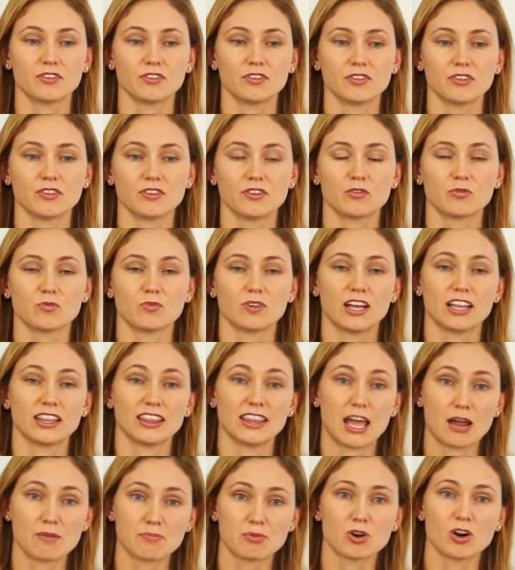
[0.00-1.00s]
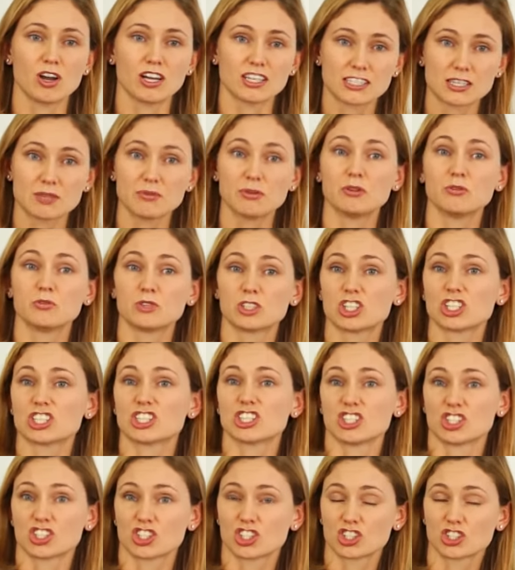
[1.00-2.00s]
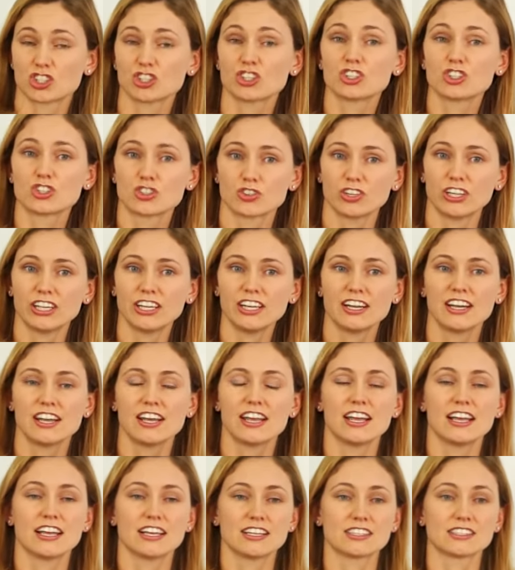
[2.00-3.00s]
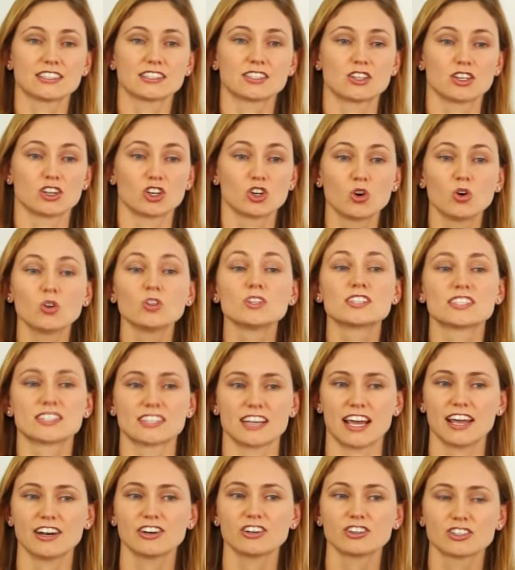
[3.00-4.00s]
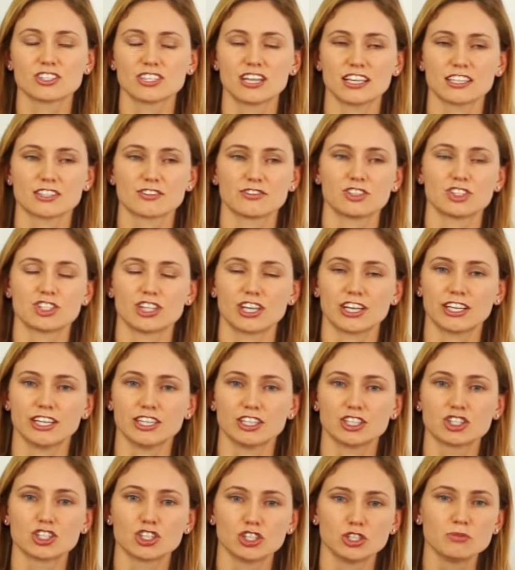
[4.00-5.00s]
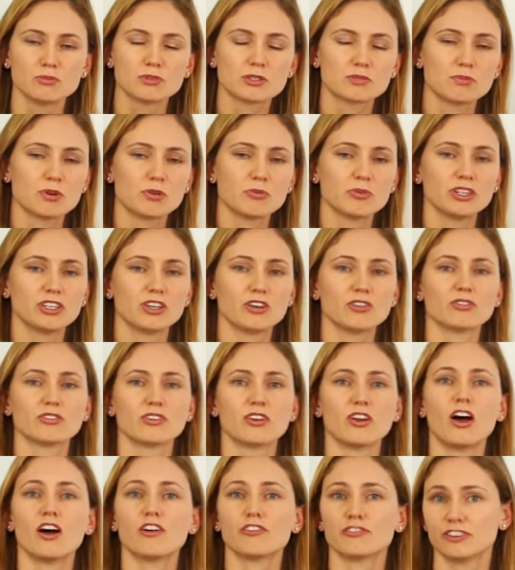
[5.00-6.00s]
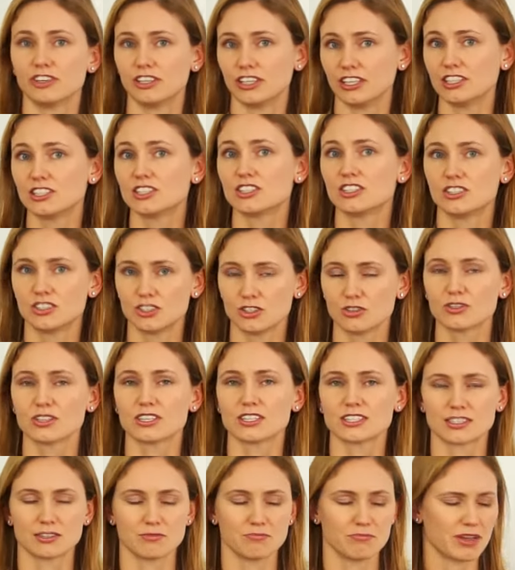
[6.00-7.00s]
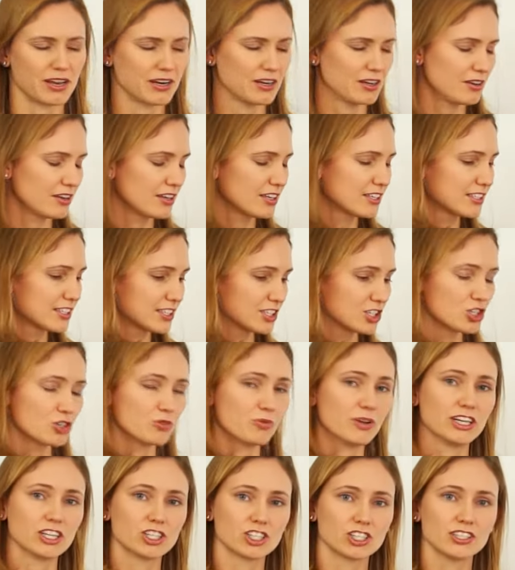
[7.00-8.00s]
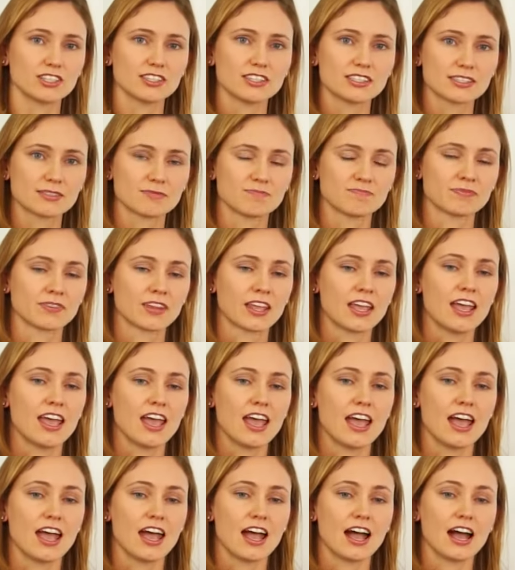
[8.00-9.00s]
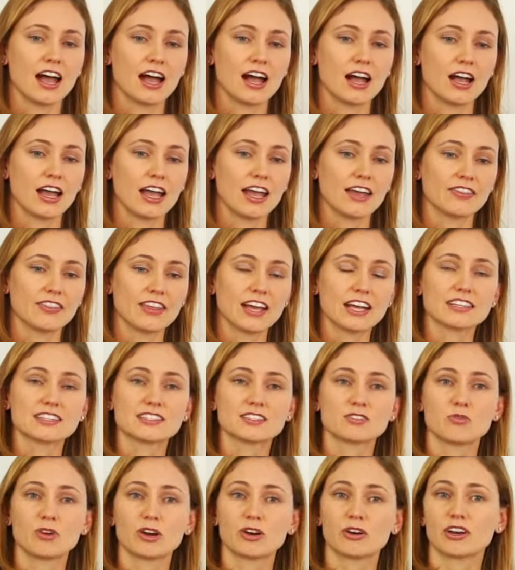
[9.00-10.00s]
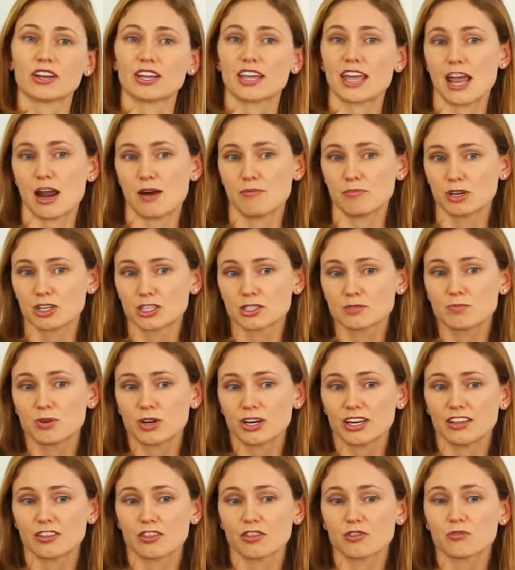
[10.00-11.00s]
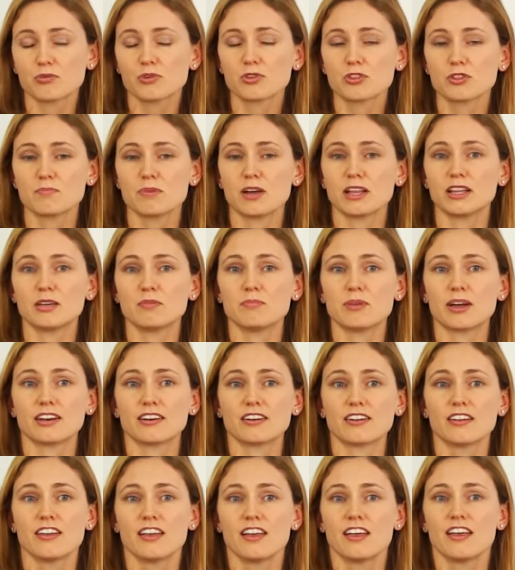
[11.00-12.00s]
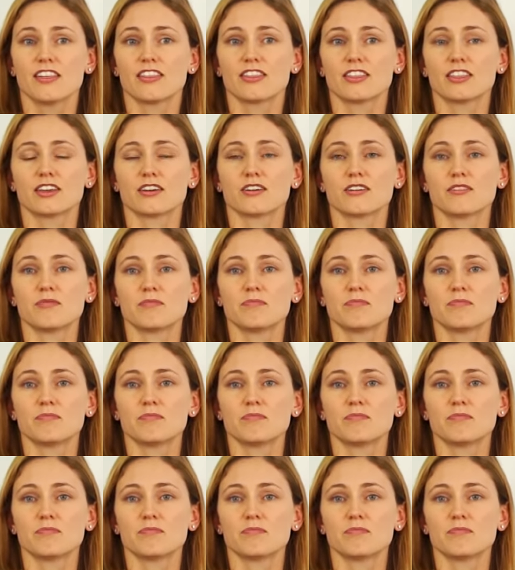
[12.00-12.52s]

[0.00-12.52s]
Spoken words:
A laparoscopy, which is a surgery, is the gold standard test for checking tubes, but we don't often need to do this in many situations. And that's when a camera is put in through the belly button. The